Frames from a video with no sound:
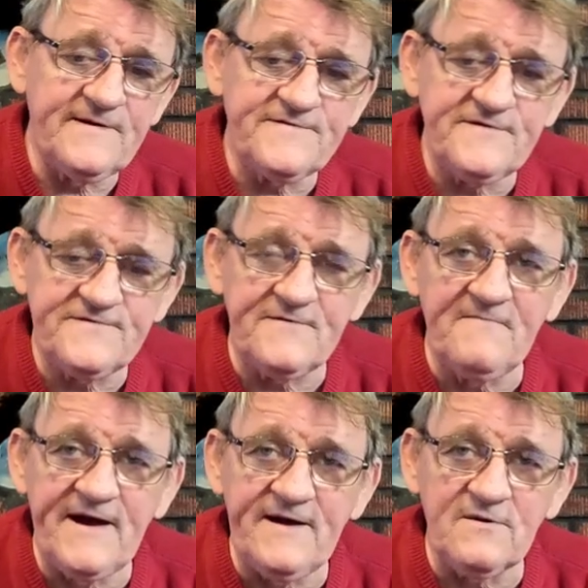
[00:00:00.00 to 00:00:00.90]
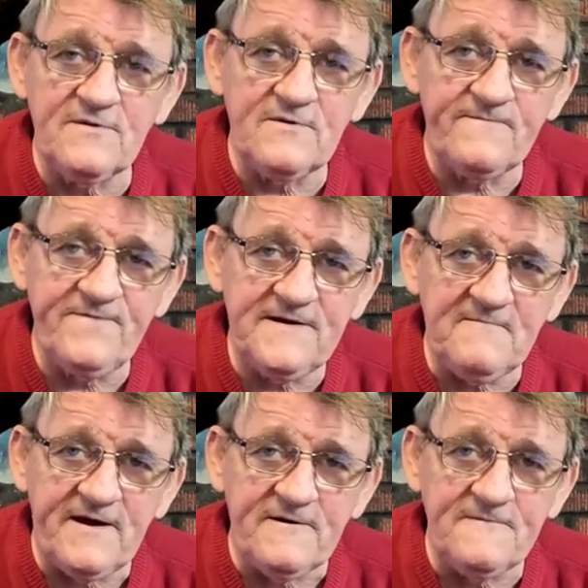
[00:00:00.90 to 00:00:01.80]
fish is a male or
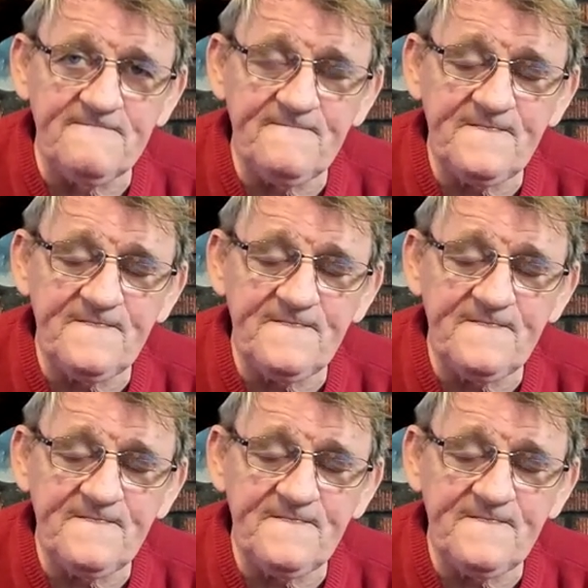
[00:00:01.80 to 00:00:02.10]
female.